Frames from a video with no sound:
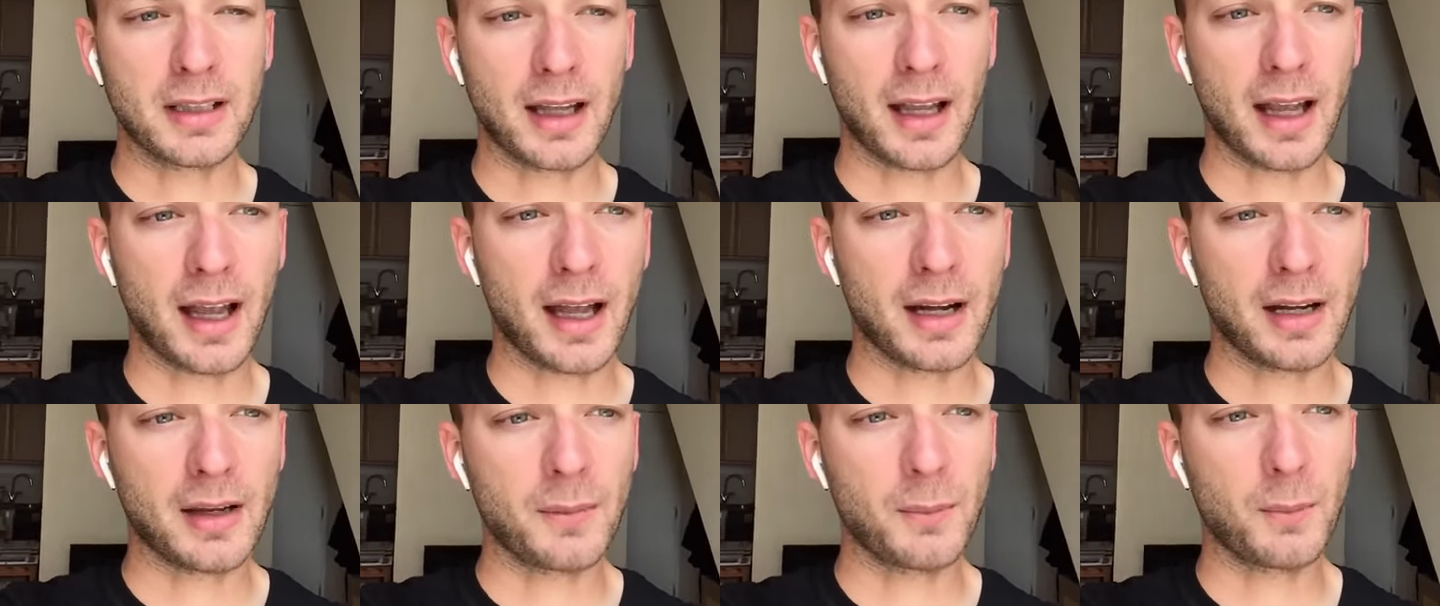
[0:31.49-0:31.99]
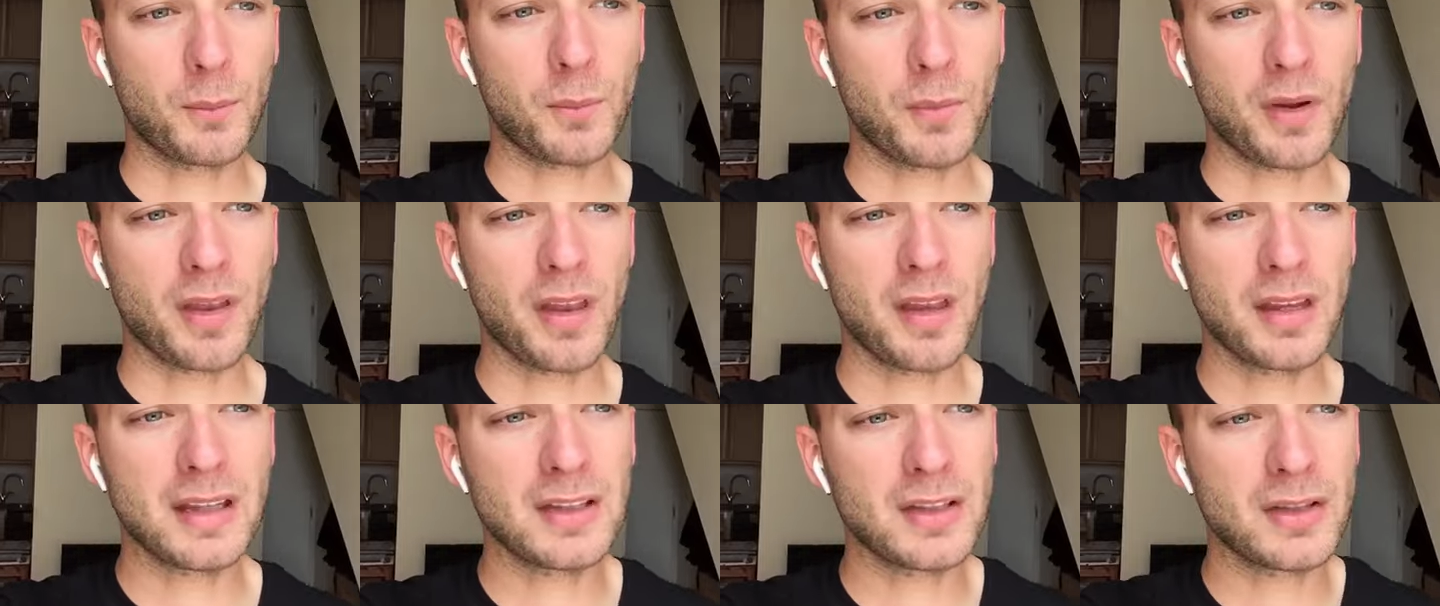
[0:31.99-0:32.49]
And
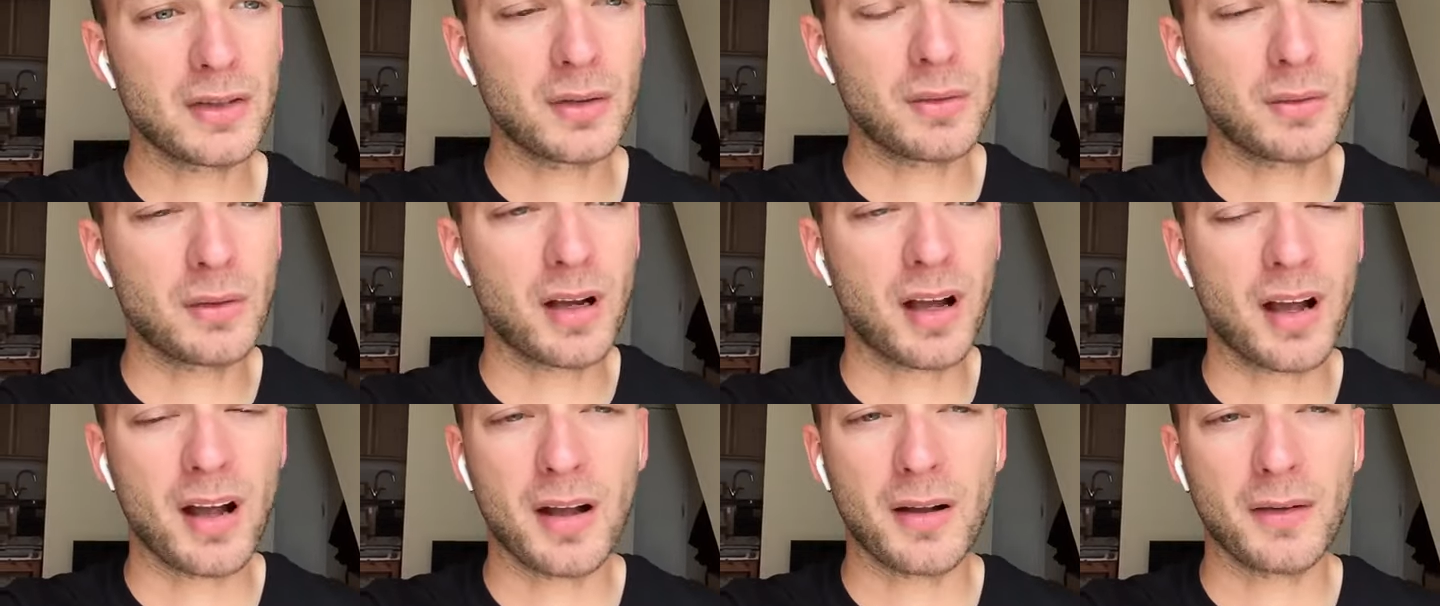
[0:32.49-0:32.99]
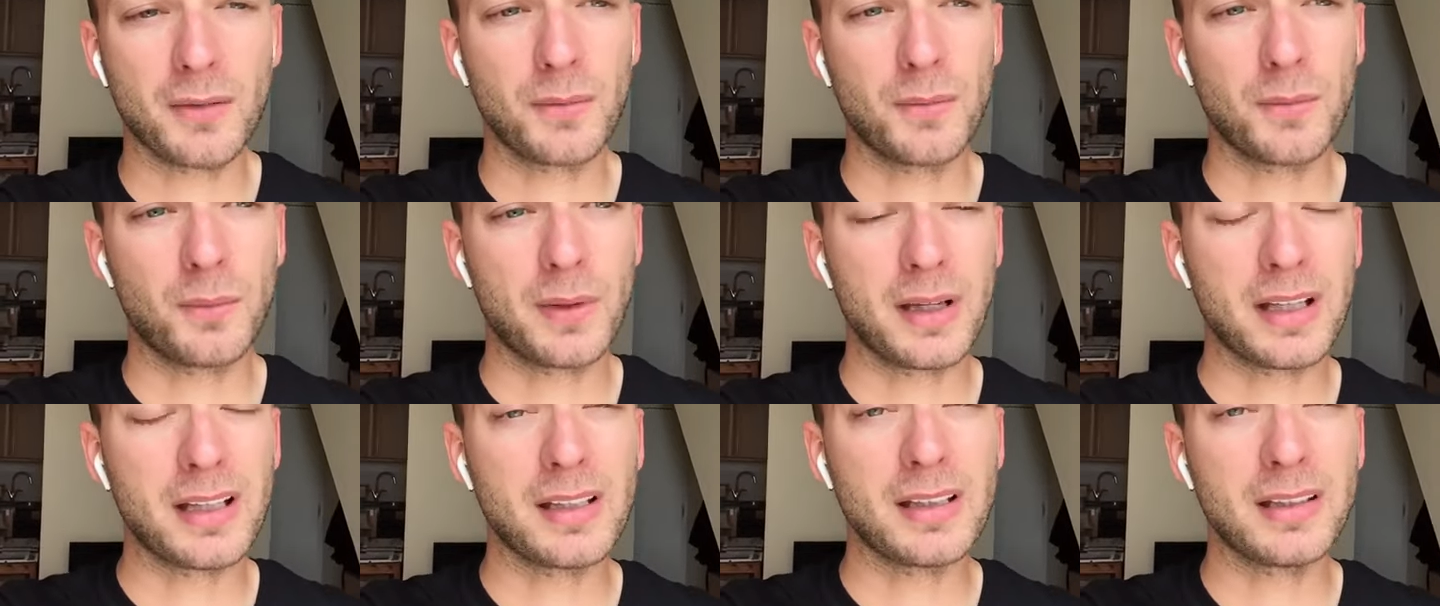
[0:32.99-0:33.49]
within 2.5
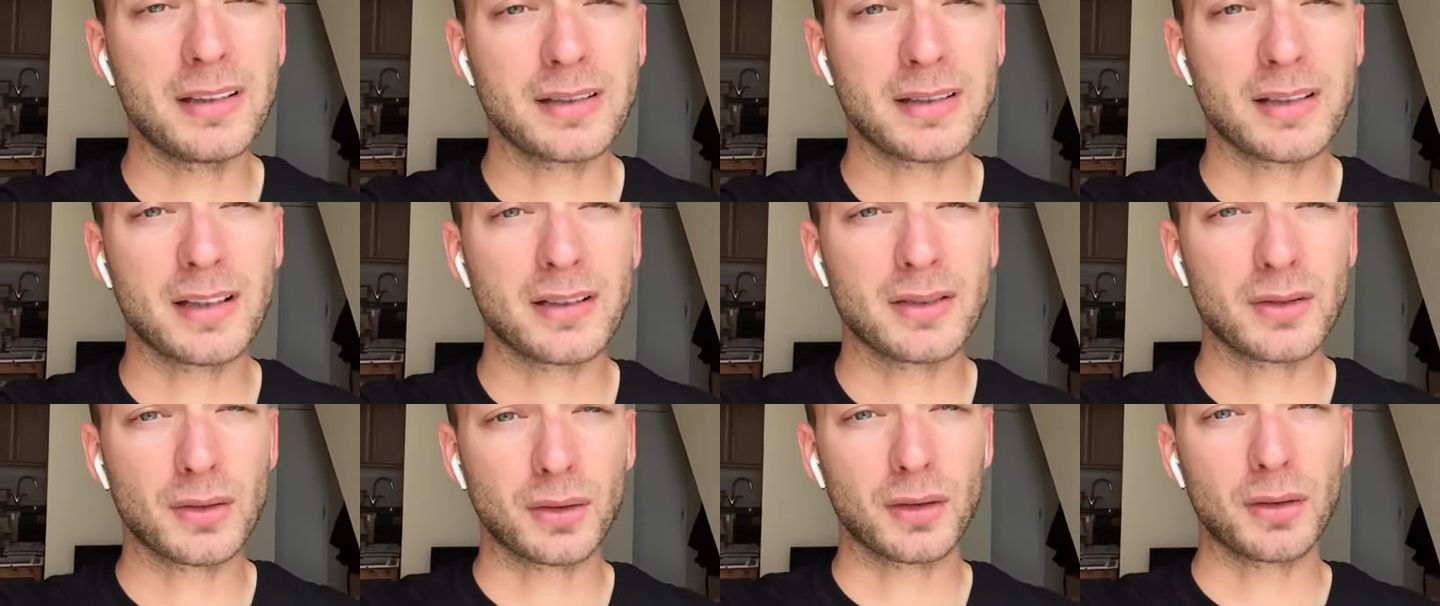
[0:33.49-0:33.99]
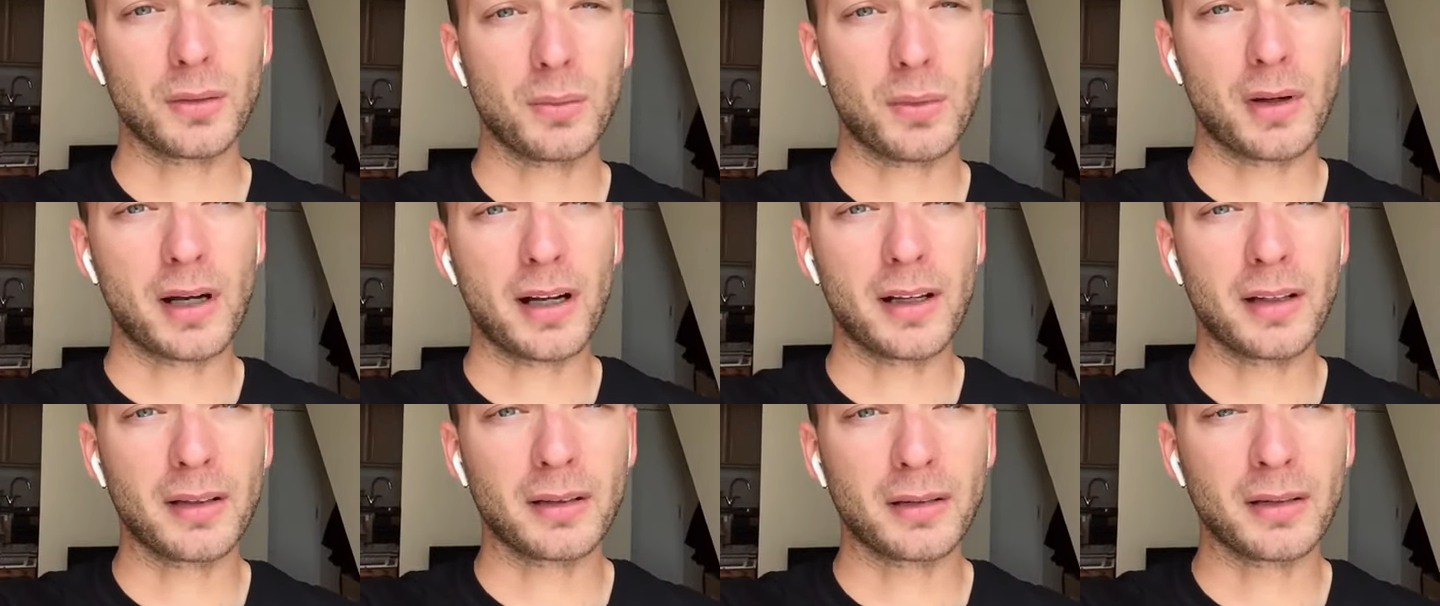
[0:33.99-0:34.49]
weeks, it took a
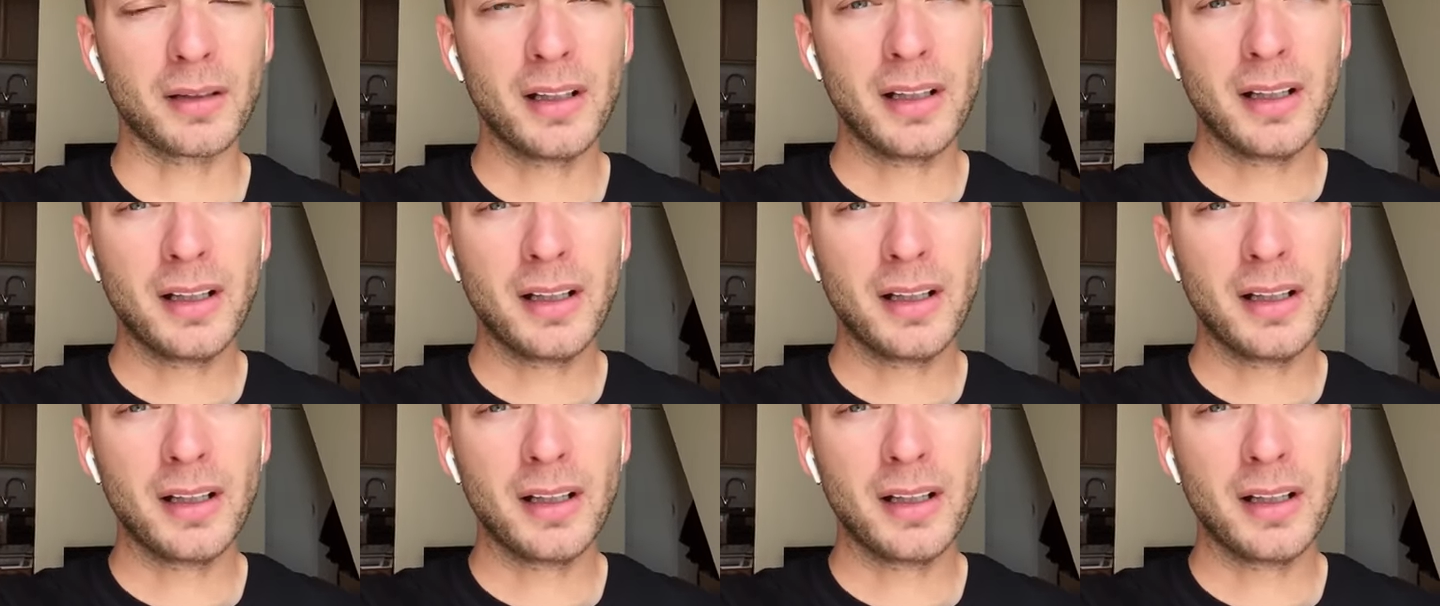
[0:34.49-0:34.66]
while,